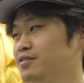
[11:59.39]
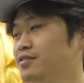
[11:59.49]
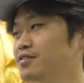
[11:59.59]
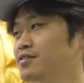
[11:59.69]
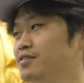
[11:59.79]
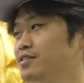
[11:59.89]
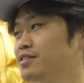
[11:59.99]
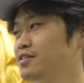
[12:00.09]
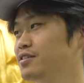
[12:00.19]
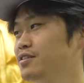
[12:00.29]

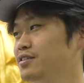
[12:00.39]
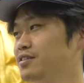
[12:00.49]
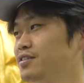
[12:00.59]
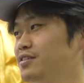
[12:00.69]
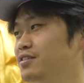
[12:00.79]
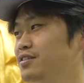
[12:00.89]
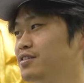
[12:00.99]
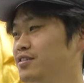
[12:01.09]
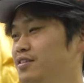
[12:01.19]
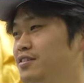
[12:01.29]

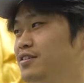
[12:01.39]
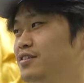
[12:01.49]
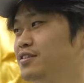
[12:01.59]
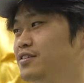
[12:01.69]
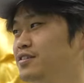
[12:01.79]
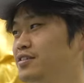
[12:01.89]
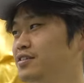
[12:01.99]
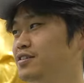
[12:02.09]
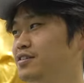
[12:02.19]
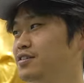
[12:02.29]

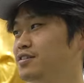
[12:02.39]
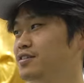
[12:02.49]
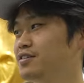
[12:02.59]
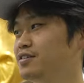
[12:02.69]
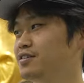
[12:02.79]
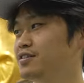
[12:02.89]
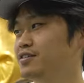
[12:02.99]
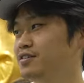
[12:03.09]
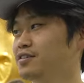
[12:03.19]
(silent)